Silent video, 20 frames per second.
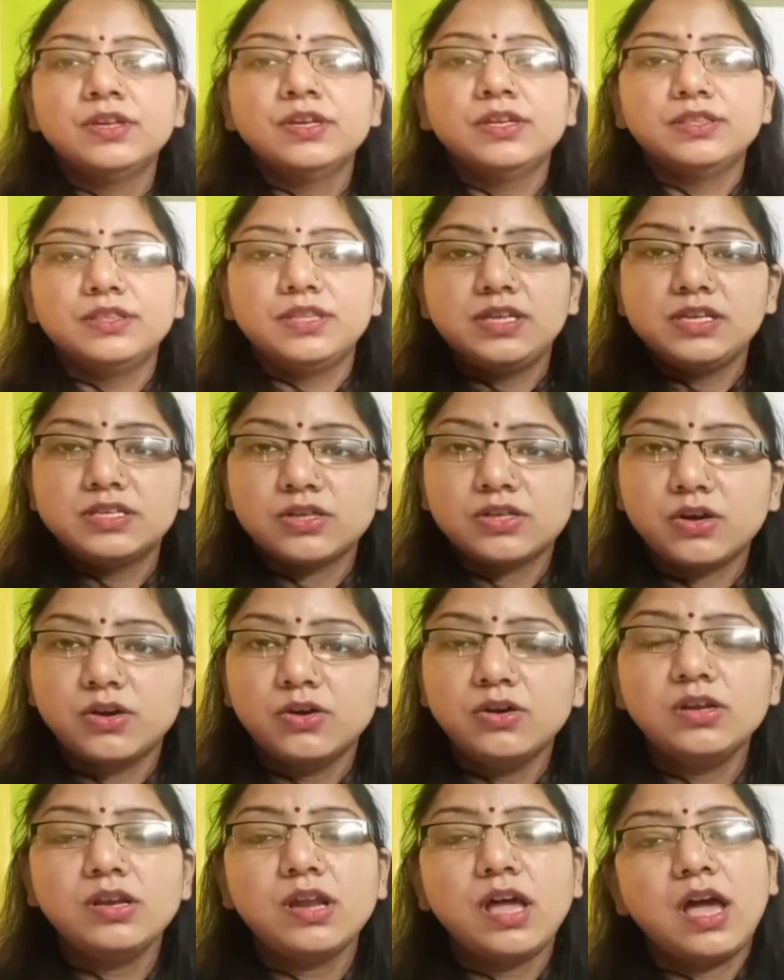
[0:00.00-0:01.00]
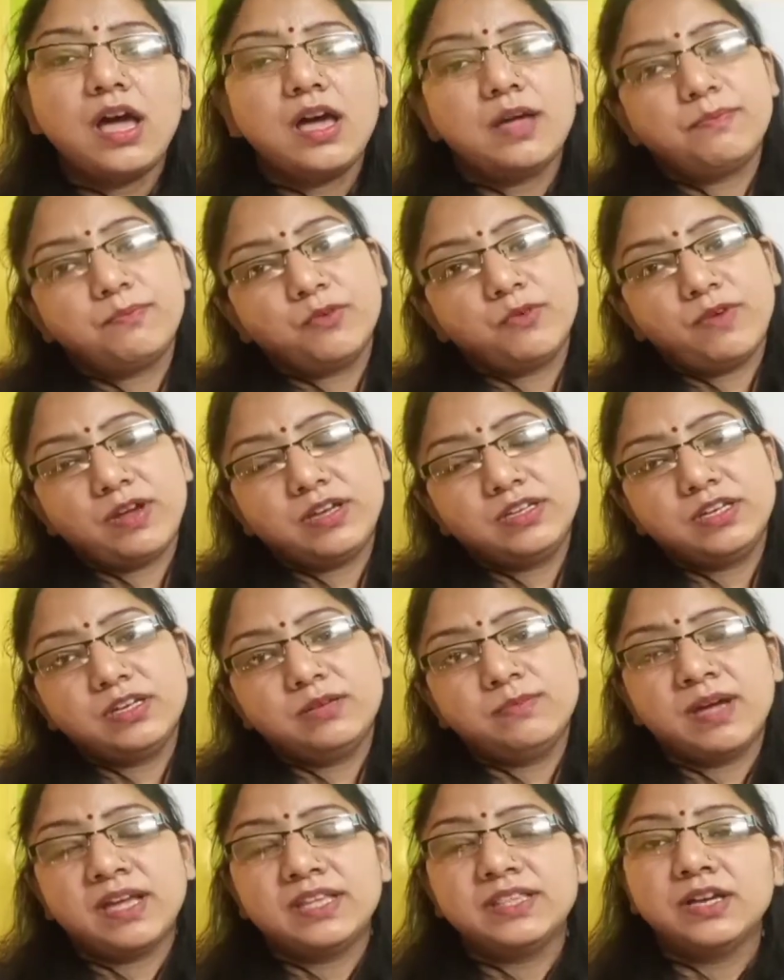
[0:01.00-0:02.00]
These all are provided
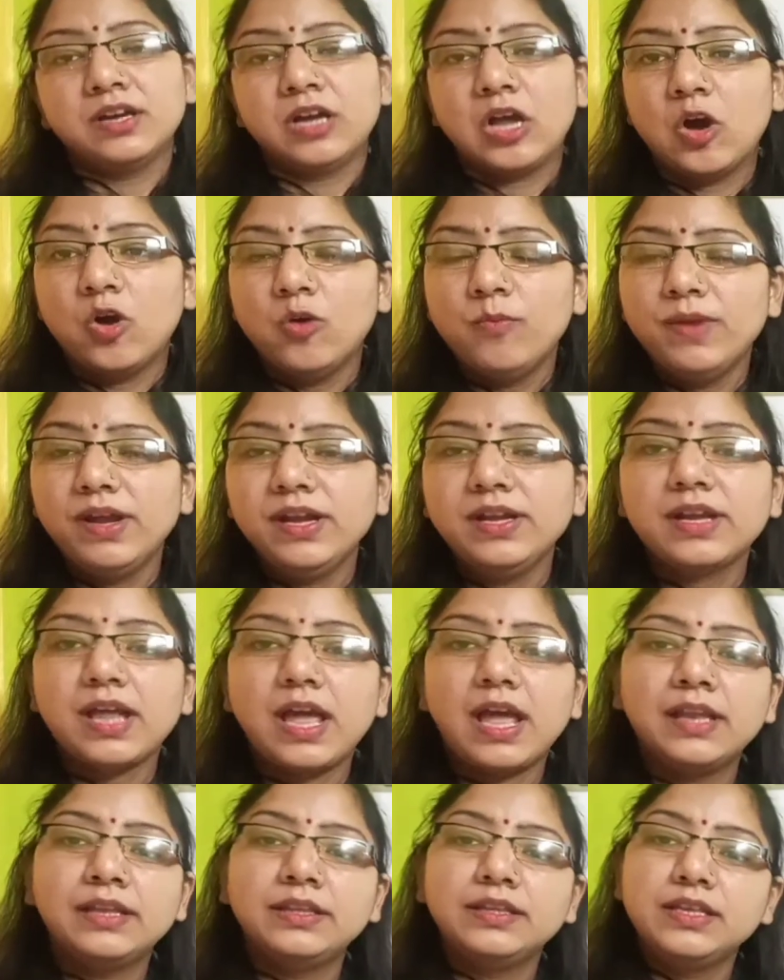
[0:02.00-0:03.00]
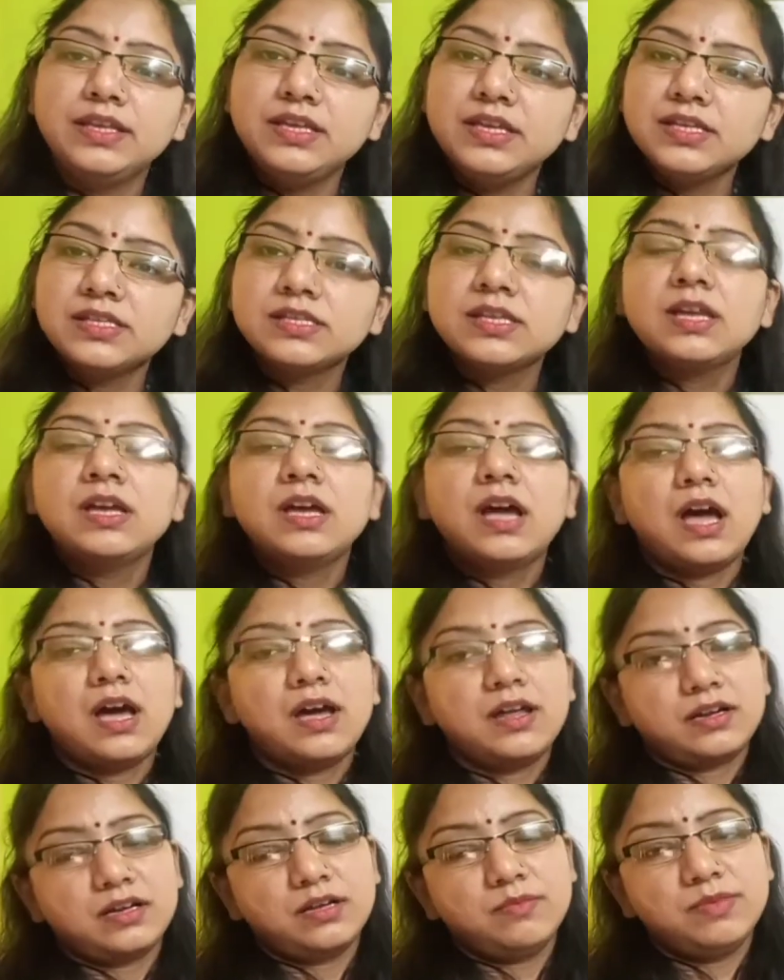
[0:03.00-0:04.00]
by the government, and these
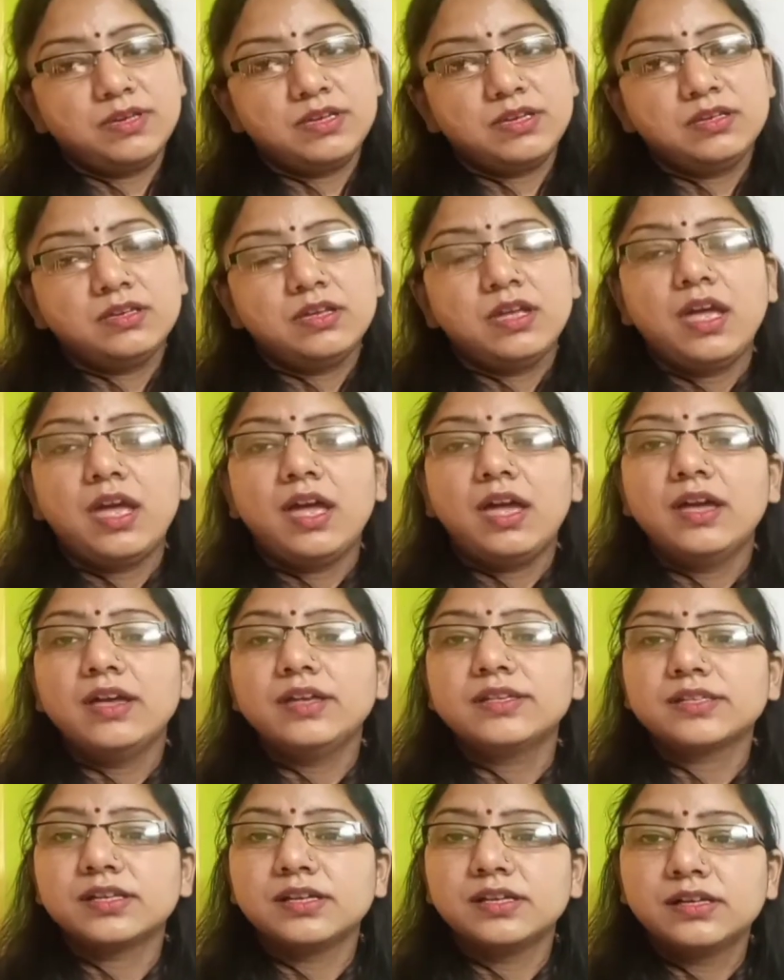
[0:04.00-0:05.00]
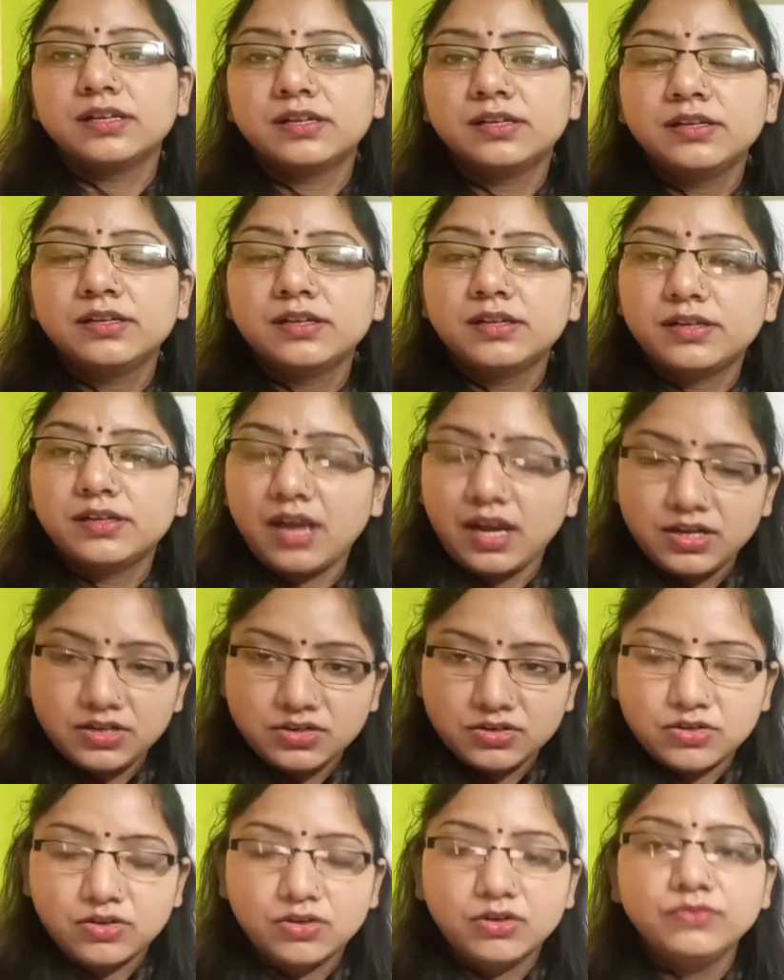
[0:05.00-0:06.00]
are coming as a right
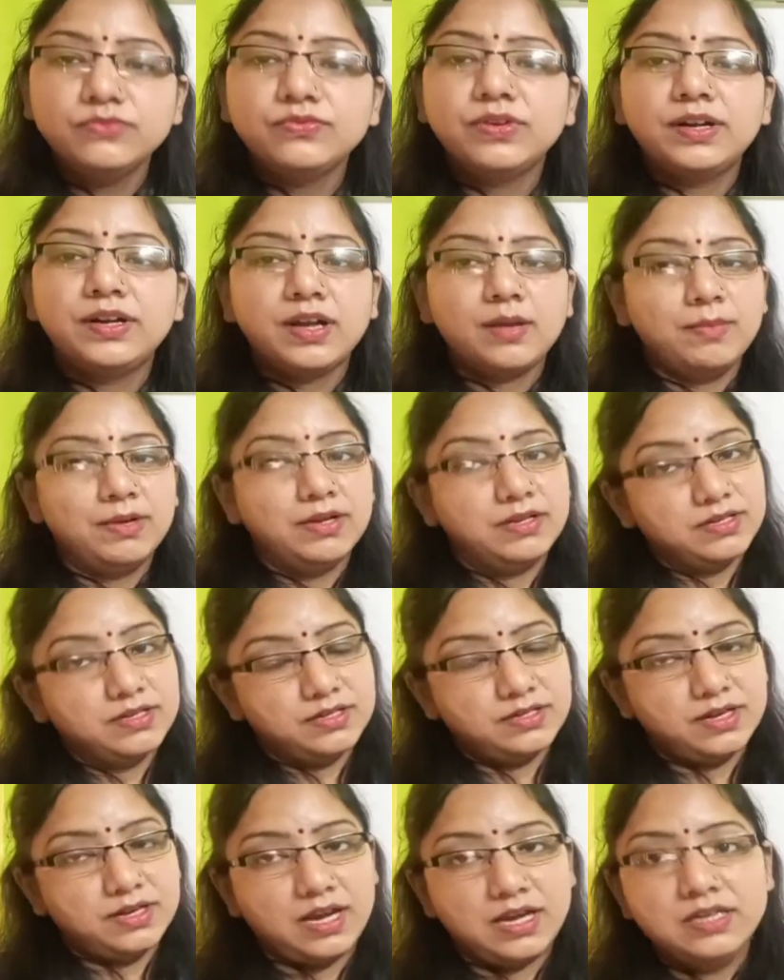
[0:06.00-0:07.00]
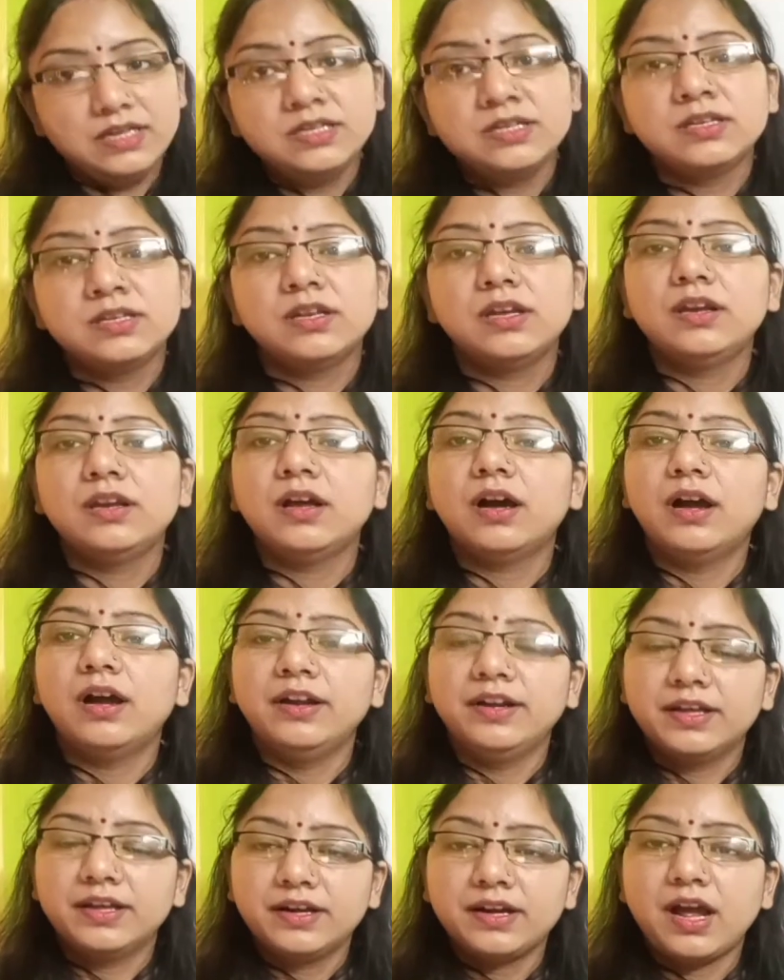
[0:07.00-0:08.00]
of fundamental right in
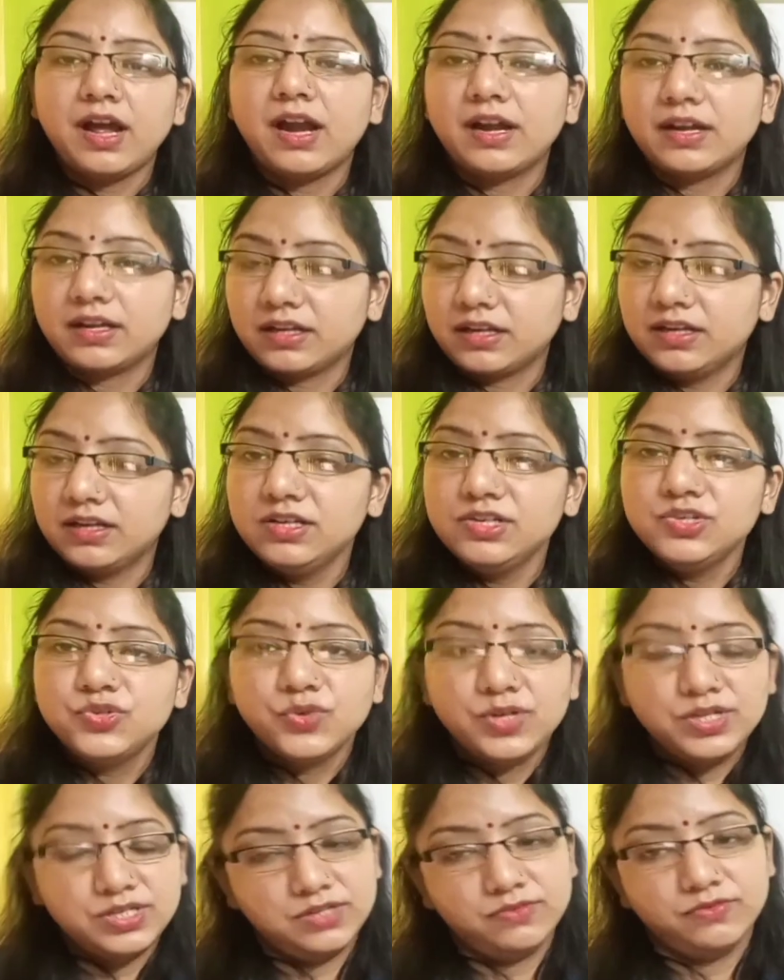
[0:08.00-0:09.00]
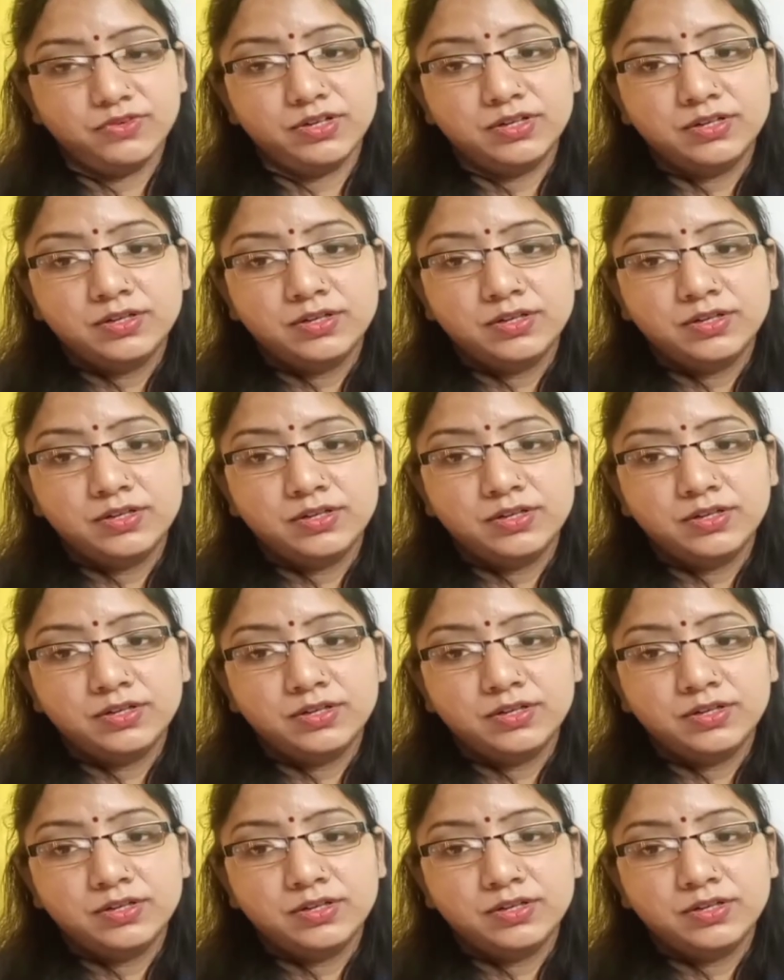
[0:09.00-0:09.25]
under Article 21.